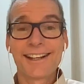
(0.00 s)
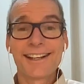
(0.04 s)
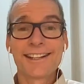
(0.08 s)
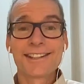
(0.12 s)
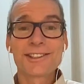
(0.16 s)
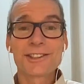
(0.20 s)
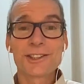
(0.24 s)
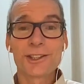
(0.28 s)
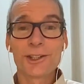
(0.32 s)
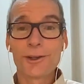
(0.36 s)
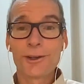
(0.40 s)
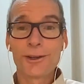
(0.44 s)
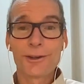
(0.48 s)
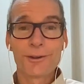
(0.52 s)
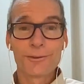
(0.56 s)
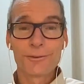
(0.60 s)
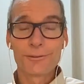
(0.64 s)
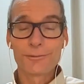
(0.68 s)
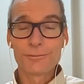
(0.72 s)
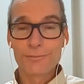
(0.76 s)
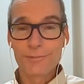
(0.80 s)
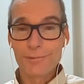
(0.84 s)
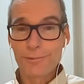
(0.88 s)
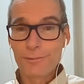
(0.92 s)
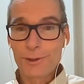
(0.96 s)
So
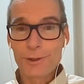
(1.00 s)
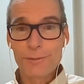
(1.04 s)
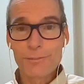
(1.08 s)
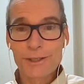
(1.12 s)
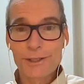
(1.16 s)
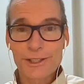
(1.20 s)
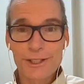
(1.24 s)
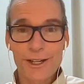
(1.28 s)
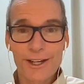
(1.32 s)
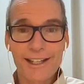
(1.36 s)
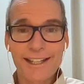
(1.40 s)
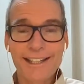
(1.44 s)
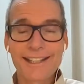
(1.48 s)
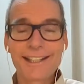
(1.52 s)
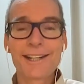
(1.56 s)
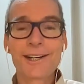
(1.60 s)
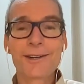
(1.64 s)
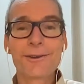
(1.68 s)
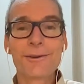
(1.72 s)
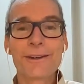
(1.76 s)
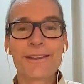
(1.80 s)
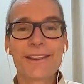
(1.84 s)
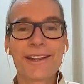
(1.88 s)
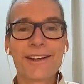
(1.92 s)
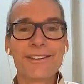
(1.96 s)
wouldn't be talking here
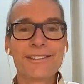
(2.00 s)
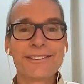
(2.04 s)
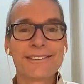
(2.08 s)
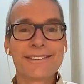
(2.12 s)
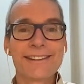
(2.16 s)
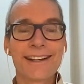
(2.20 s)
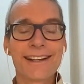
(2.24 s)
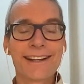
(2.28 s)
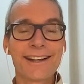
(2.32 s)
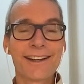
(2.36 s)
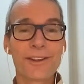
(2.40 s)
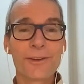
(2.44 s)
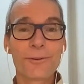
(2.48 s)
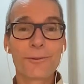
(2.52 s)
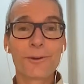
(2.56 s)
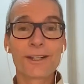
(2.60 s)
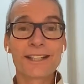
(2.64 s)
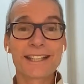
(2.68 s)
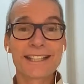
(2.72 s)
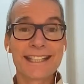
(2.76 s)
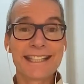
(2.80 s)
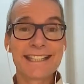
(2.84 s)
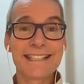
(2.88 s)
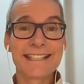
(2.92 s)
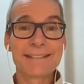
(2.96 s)
without uh, the work
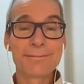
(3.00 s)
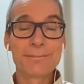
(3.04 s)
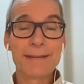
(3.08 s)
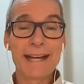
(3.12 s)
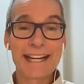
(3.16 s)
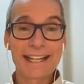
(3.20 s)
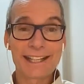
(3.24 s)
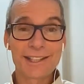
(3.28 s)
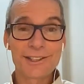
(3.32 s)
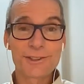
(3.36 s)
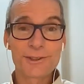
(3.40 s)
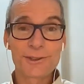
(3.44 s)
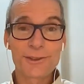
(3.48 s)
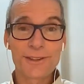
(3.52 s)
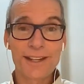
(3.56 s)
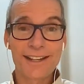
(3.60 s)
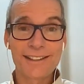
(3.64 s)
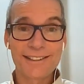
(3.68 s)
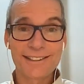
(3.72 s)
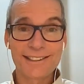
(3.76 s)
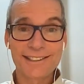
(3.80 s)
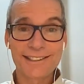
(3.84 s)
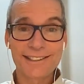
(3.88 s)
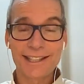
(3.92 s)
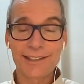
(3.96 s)
that he did back in
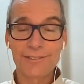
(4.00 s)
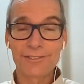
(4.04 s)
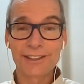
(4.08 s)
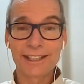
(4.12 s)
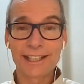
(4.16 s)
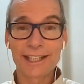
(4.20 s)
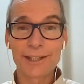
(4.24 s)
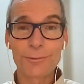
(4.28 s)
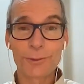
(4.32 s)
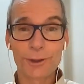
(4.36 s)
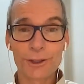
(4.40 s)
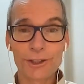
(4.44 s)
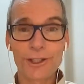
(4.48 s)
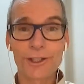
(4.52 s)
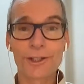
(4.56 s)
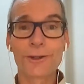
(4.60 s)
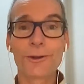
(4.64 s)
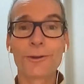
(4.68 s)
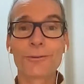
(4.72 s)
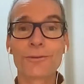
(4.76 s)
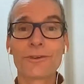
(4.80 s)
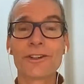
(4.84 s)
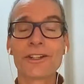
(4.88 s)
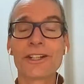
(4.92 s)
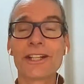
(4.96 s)
2007. He had worked on it
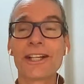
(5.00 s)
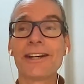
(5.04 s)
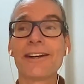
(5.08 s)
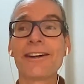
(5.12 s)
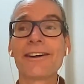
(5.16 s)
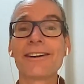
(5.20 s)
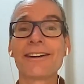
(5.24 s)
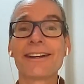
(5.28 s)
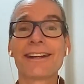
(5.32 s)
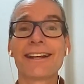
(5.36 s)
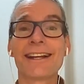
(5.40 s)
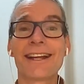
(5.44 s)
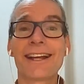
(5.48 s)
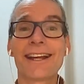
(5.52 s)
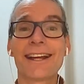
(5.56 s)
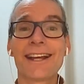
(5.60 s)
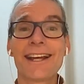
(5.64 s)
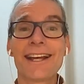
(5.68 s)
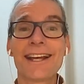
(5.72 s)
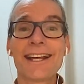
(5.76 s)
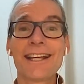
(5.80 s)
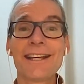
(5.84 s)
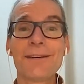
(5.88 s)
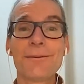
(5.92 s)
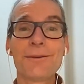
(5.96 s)
over a year.
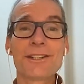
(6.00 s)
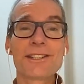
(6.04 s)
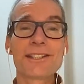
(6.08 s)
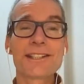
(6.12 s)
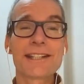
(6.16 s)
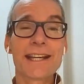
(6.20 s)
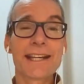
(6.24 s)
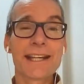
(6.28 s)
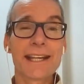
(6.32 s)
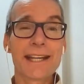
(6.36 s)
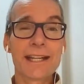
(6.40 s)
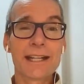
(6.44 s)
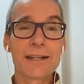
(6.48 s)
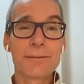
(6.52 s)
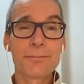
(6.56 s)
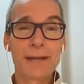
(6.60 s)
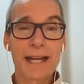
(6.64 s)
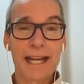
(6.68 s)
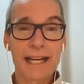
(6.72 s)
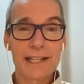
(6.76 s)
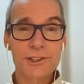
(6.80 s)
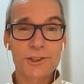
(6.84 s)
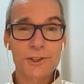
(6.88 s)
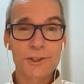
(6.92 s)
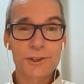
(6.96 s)
He was taking a
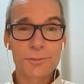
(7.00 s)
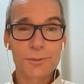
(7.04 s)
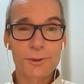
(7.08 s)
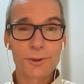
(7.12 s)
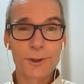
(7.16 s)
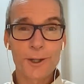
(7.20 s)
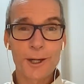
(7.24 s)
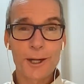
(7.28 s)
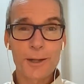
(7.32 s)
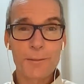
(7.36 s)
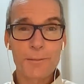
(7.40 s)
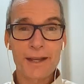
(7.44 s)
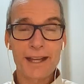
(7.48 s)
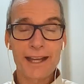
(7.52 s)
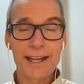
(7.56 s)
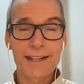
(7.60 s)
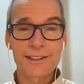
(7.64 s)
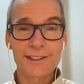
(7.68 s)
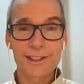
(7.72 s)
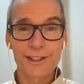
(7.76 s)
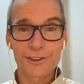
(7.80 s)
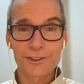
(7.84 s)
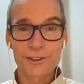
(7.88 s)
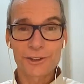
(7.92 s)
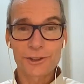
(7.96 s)
master's program at
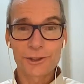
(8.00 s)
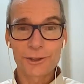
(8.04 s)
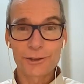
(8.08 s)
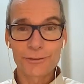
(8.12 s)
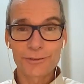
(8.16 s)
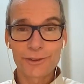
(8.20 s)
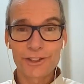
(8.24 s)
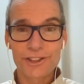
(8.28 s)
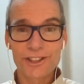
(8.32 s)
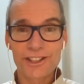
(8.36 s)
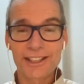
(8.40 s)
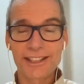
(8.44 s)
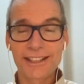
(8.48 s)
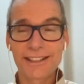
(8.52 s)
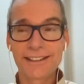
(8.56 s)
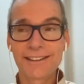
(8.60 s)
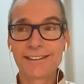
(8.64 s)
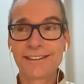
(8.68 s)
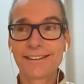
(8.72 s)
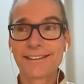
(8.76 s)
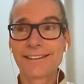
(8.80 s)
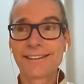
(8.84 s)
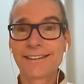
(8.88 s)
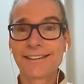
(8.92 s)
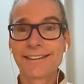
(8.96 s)
Carleton University
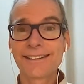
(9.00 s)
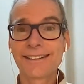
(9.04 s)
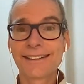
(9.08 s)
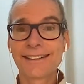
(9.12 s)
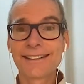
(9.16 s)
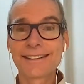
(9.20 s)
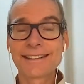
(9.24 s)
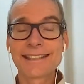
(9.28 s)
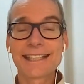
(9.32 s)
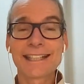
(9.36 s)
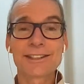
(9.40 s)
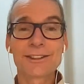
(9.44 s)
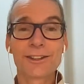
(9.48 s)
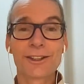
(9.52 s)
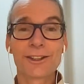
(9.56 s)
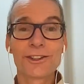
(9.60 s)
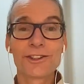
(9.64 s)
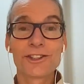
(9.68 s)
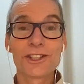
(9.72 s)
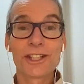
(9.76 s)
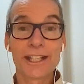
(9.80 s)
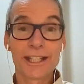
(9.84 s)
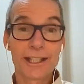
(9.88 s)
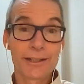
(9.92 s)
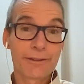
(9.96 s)
in the
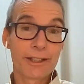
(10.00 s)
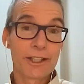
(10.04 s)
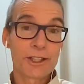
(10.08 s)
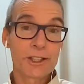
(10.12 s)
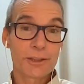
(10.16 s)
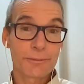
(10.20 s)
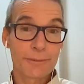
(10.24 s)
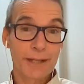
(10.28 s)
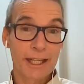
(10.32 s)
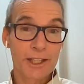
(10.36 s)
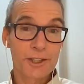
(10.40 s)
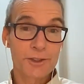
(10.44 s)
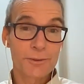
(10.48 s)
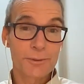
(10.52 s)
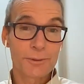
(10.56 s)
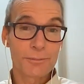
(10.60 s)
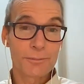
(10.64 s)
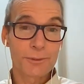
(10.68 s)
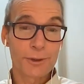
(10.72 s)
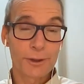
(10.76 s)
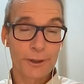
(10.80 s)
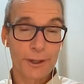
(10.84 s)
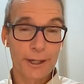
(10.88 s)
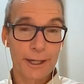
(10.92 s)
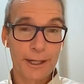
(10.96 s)
Technology Innovation Management
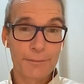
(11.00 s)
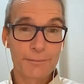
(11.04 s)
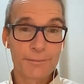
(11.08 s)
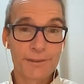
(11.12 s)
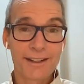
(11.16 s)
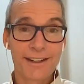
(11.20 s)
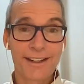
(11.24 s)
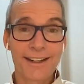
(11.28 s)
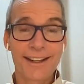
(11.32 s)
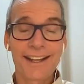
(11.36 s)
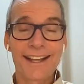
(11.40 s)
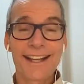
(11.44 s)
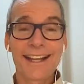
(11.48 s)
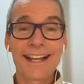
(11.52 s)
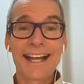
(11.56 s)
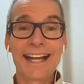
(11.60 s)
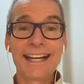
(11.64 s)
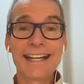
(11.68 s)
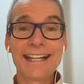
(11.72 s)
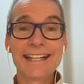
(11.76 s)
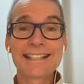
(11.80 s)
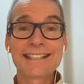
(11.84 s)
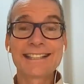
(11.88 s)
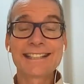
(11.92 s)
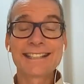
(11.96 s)
program. And
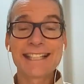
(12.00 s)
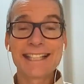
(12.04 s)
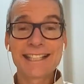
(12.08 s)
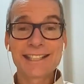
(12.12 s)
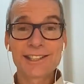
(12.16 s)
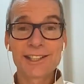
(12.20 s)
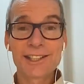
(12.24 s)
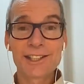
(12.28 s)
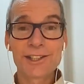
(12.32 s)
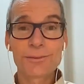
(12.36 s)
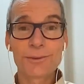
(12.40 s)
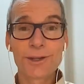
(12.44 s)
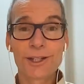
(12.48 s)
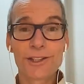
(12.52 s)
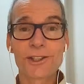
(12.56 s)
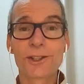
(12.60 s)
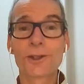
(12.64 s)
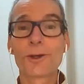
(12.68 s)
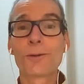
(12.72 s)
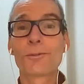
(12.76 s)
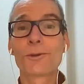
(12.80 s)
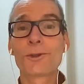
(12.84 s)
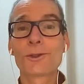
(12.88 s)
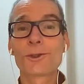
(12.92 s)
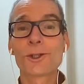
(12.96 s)
his thesis was on
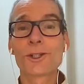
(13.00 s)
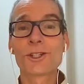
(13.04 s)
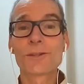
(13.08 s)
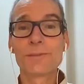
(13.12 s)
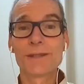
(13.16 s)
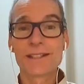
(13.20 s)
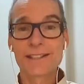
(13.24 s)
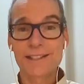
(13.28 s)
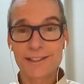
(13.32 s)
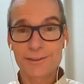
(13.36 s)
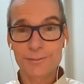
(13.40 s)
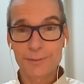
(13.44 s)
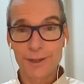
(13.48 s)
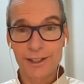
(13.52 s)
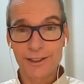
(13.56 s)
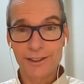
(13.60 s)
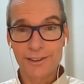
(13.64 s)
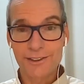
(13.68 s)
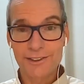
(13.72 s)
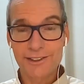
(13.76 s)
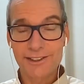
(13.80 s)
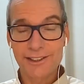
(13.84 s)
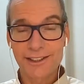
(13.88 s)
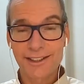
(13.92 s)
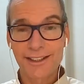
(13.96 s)
open source business
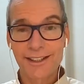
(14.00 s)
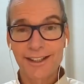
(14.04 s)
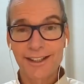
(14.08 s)
models.